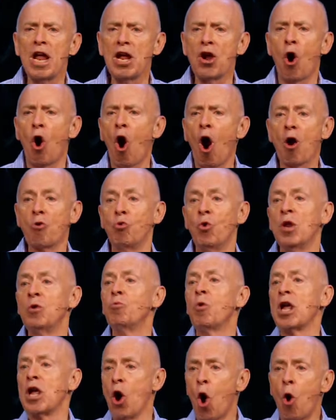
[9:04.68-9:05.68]
we are
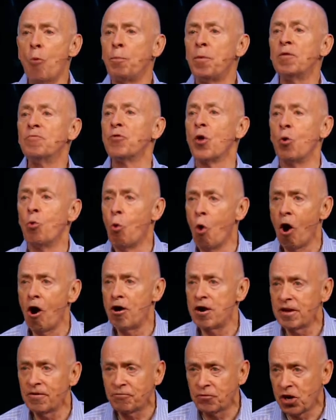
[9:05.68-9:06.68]
when we open the
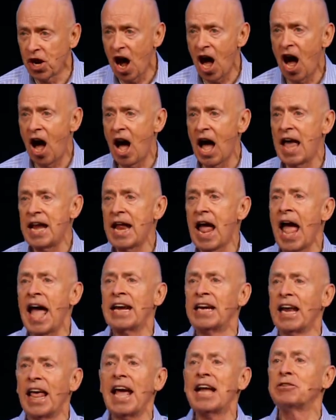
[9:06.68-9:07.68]
Word of God
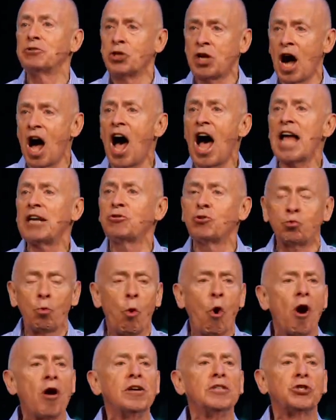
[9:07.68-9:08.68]
and let God's
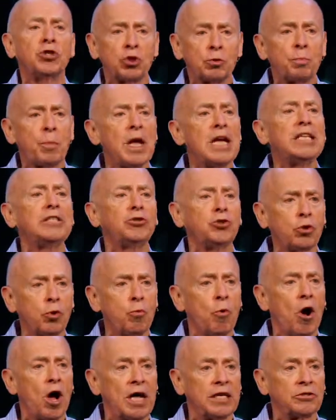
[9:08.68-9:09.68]
Word speak
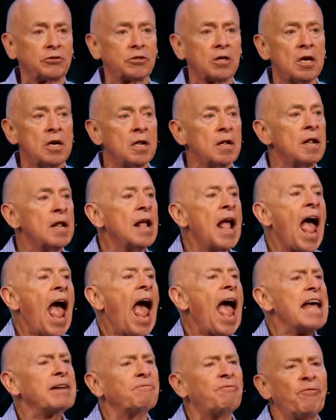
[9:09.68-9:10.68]
to us.
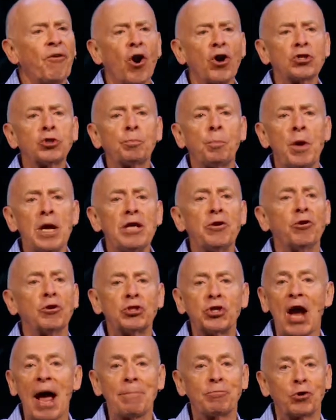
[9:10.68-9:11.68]
And 1
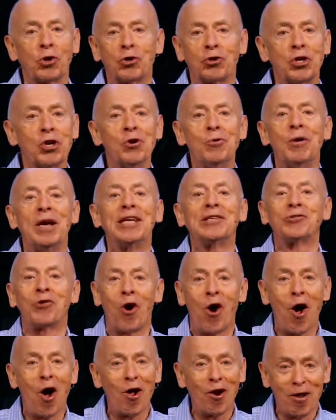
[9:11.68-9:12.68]
Peter chapter 2 is
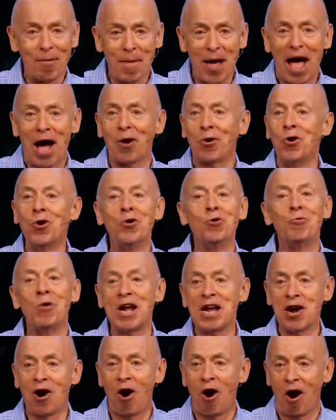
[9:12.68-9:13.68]
all about who
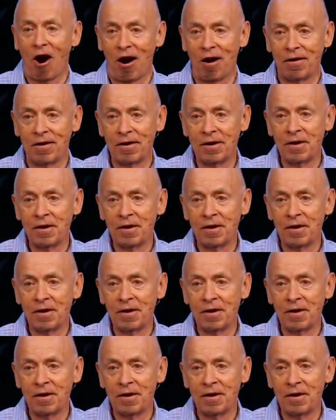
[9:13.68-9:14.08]
we are.